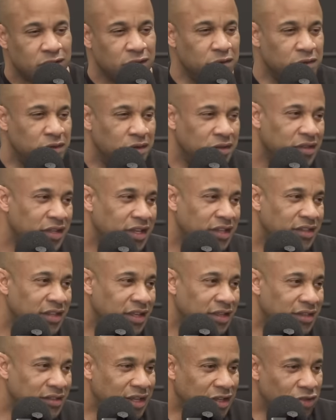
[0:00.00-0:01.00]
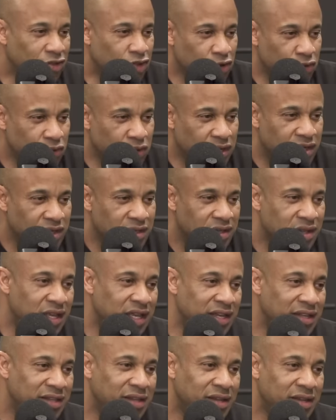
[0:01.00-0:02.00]
do. They do it,
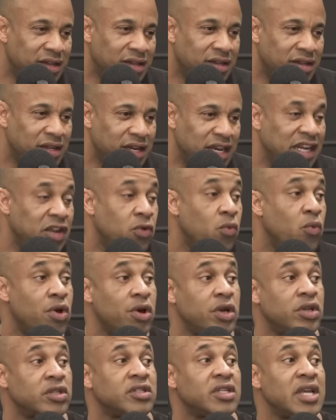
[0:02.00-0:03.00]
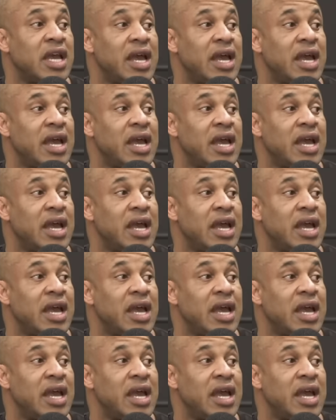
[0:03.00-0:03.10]
and it works,